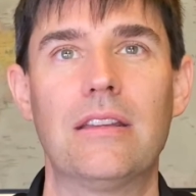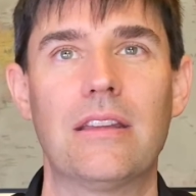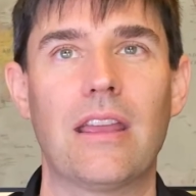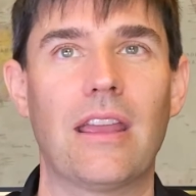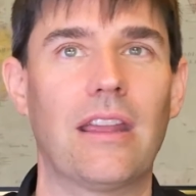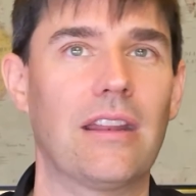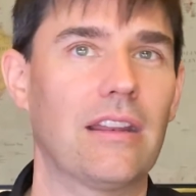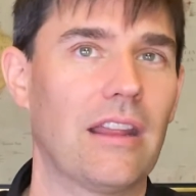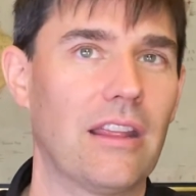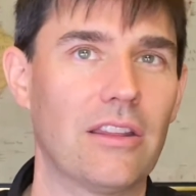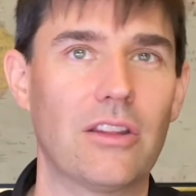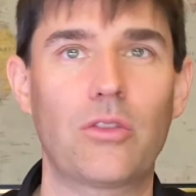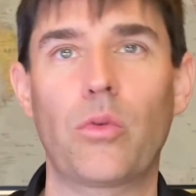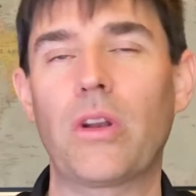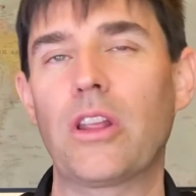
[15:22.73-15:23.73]
and into
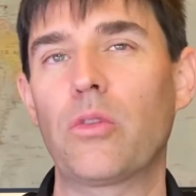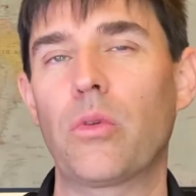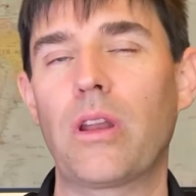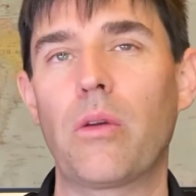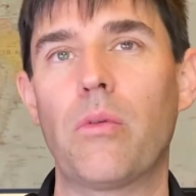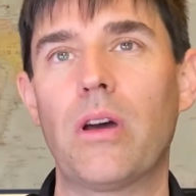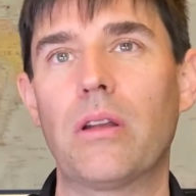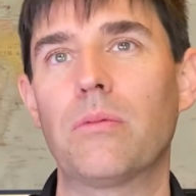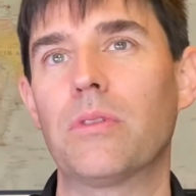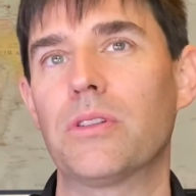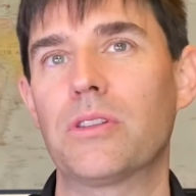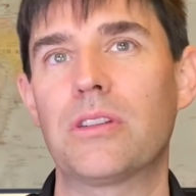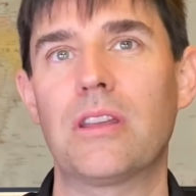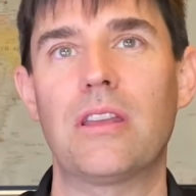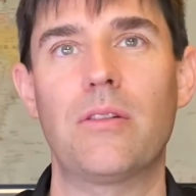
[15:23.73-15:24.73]
2021 we'll
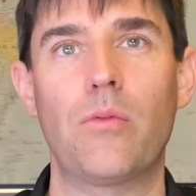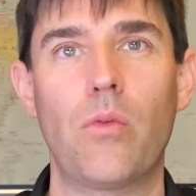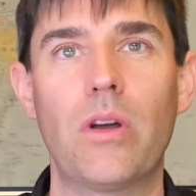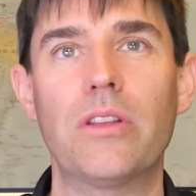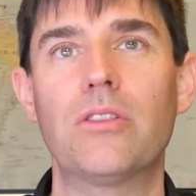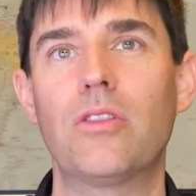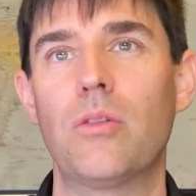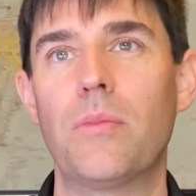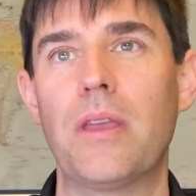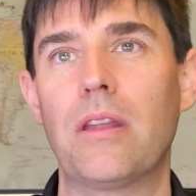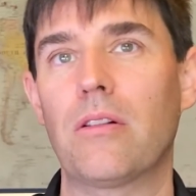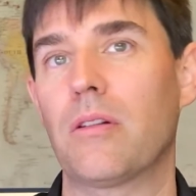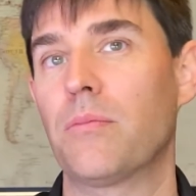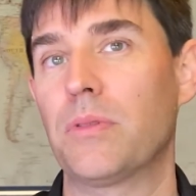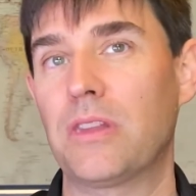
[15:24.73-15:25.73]
see 1, 2
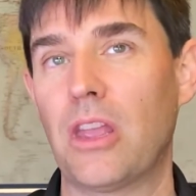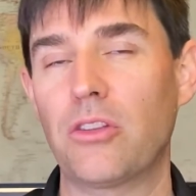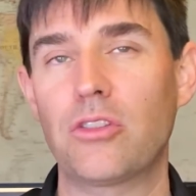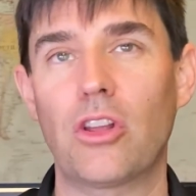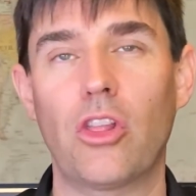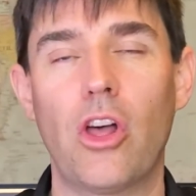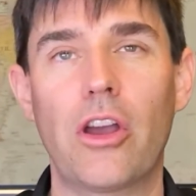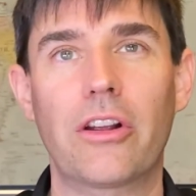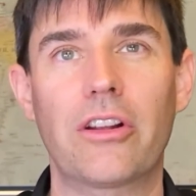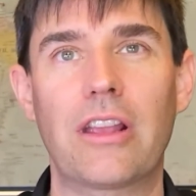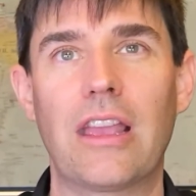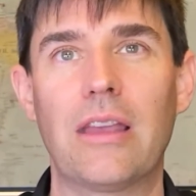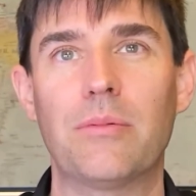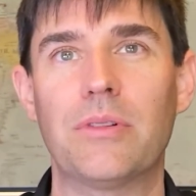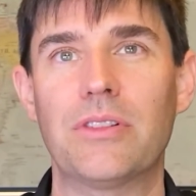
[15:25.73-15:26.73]
meter and potentially longer
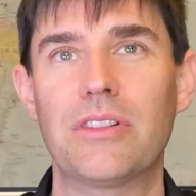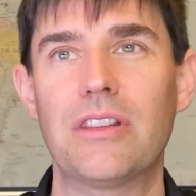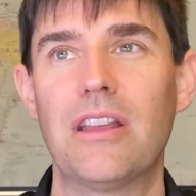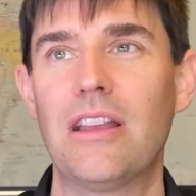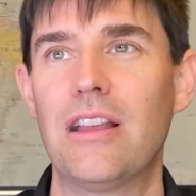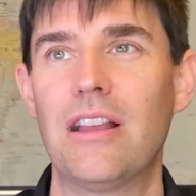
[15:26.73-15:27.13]
cables.